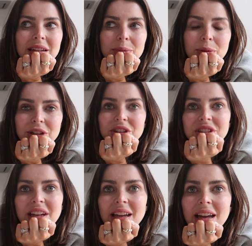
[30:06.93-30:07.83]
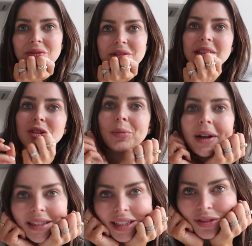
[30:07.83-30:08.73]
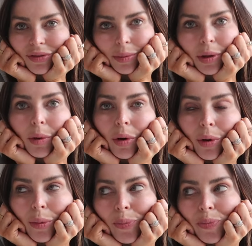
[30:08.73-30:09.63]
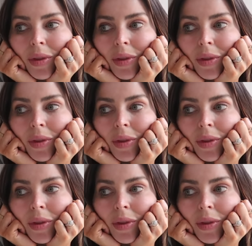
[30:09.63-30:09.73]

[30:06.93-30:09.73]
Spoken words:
appreciate every single message from you all.